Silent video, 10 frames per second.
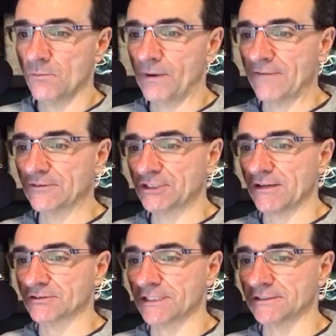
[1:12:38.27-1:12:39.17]
Brad
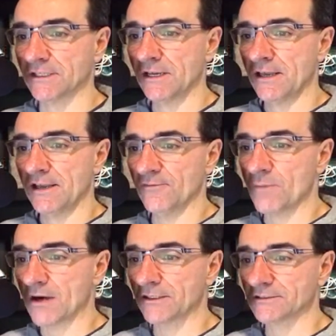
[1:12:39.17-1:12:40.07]
Fashinko says, if
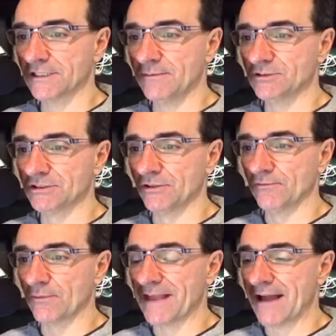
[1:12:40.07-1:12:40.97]
Marcus keeps shooting
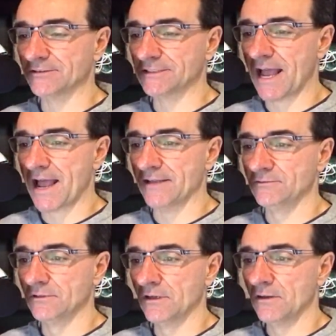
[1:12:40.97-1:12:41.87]
from the outside,
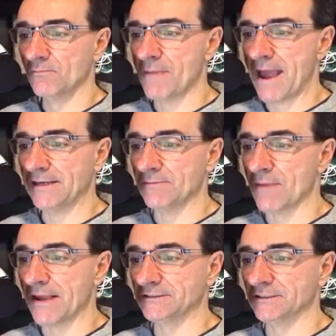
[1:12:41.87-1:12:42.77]
Maddie
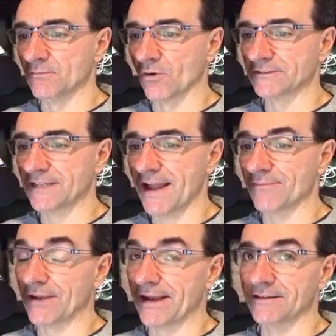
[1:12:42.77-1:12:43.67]
may see more
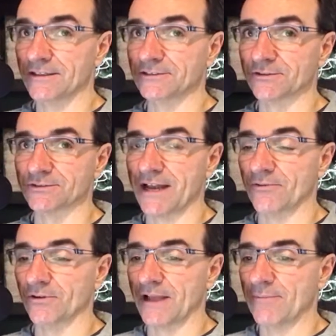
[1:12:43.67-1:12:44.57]
time. Yeah, Izzo's not
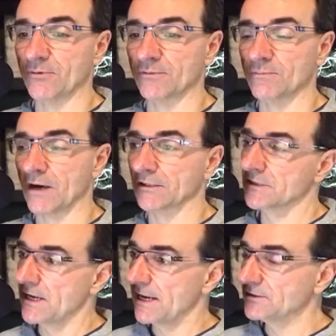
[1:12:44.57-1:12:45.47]
real happy with Marcus.
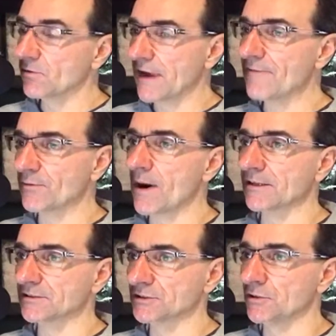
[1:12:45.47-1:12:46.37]
It's okay for
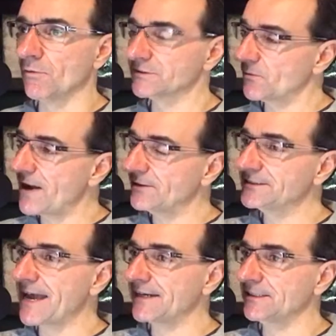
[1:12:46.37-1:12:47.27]
Marcus to shoot once in a while.
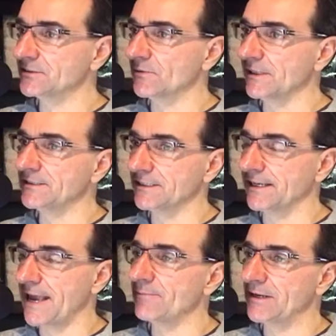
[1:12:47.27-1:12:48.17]
He's got a decent
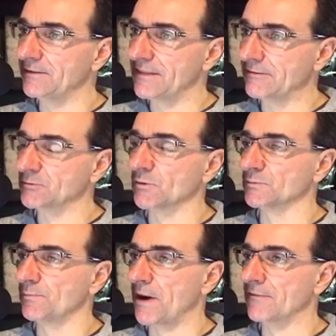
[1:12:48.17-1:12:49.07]
release, and he came in. That was
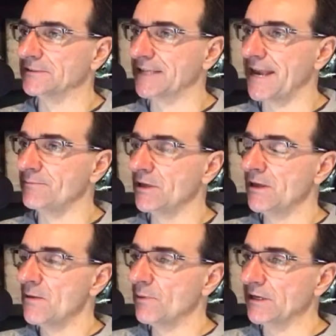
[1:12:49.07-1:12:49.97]
supposed to be part of his game.
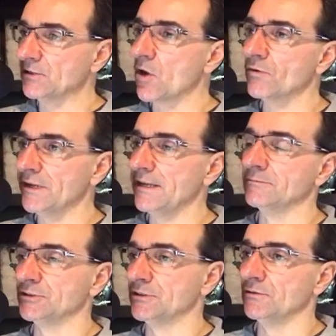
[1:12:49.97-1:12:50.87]
But you don't
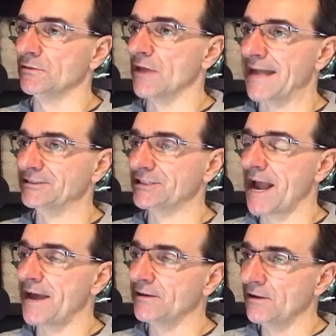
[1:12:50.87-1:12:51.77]
need him shooting that
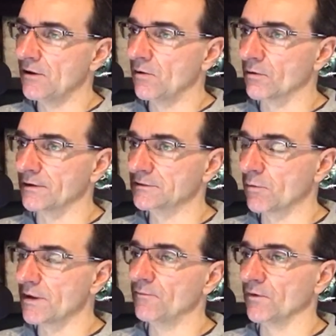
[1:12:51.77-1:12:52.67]
shot or a
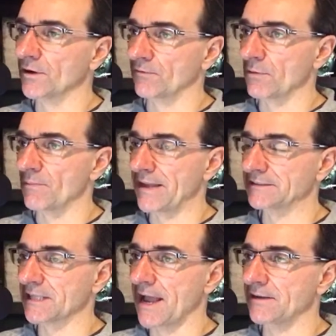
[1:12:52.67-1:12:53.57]
20-footer from the
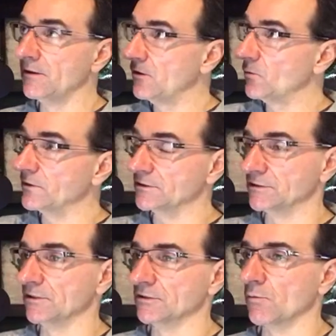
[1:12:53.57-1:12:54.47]
baseline when there's
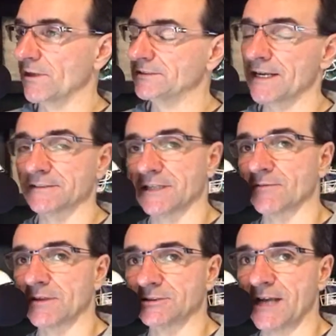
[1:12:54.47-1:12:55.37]
still 20 seconds
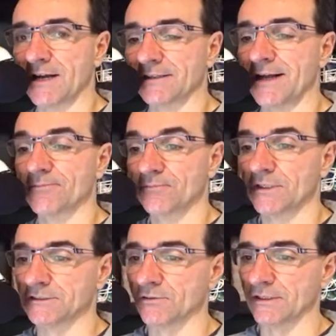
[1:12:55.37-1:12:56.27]
left on the shot clock.
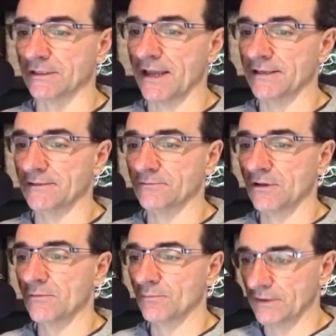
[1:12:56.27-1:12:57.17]
Izzo didn't like it.
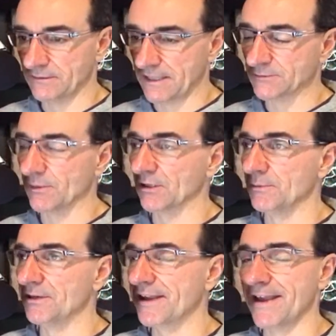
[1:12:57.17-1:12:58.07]
But that's been
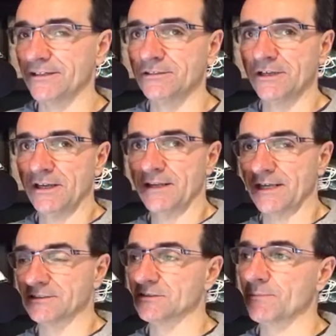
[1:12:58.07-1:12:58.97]
communicated, and
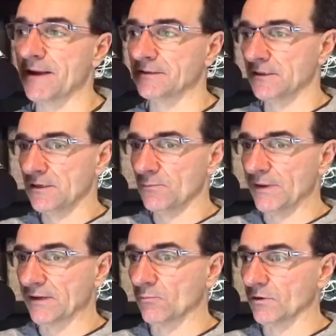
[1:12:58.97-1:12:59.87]
I suspect
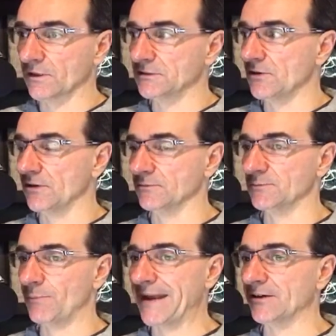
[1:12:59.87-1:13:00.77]
Bingham will continue to
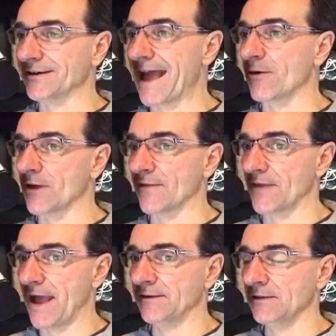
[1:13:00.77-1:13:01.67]
pare down on
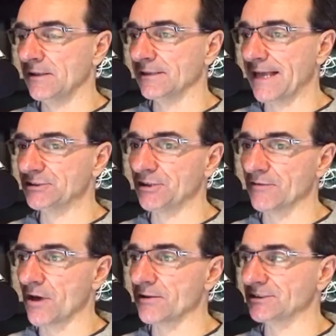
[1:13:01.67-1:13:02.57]
that. Last year, I
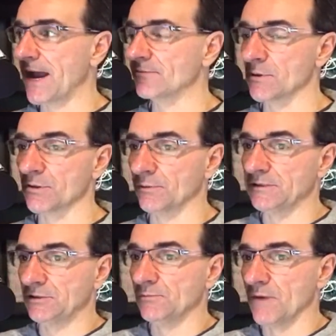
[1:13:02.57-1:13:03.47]
thought they shot from
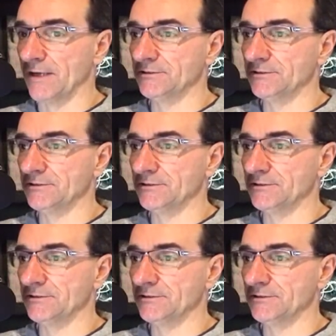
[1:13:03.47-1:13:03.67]
the three too